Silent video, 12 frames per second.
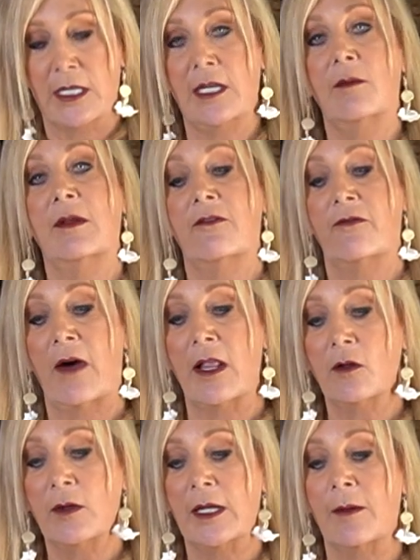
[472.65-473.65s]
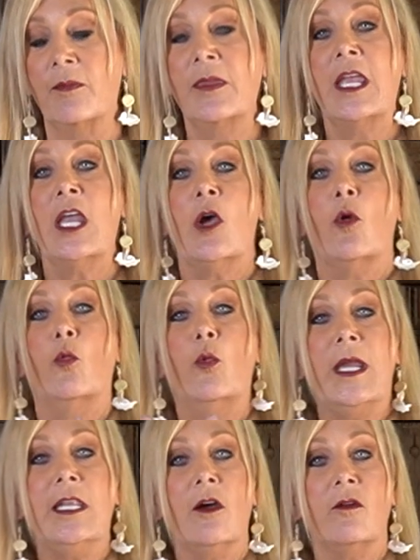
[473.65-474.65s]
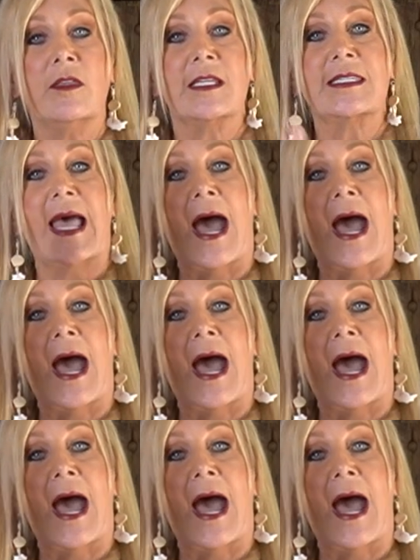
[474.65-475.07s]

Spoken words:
him and follow him, we know this.